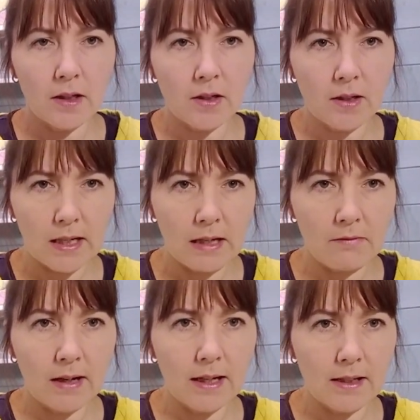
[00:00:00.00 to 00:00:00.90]
There's
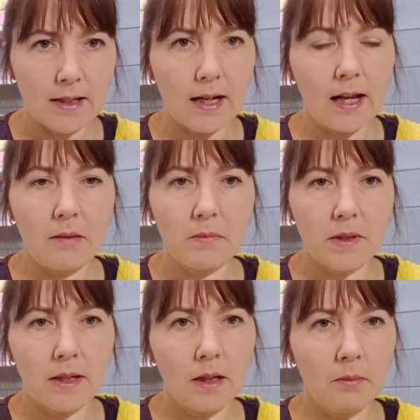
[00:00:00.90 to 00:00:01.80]
D-rings,
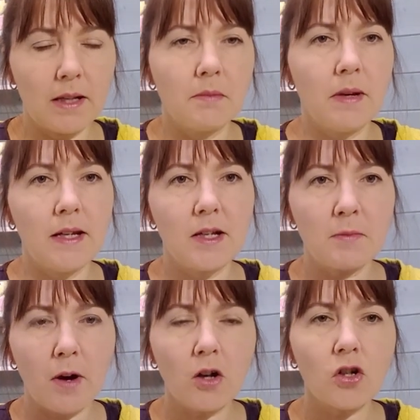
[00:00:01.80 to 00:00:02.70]
clips, little bits and pieces,
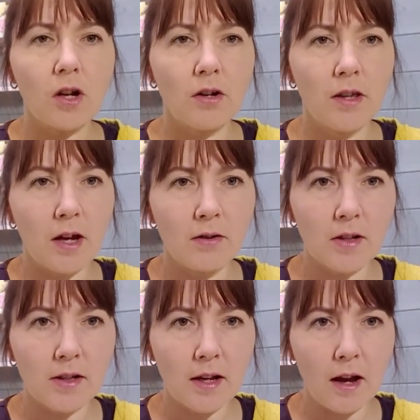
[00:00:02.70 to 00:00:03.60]
but I'll show you those
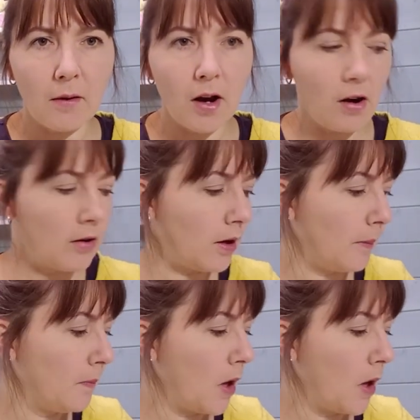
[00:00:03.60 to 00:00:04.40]
as I go along.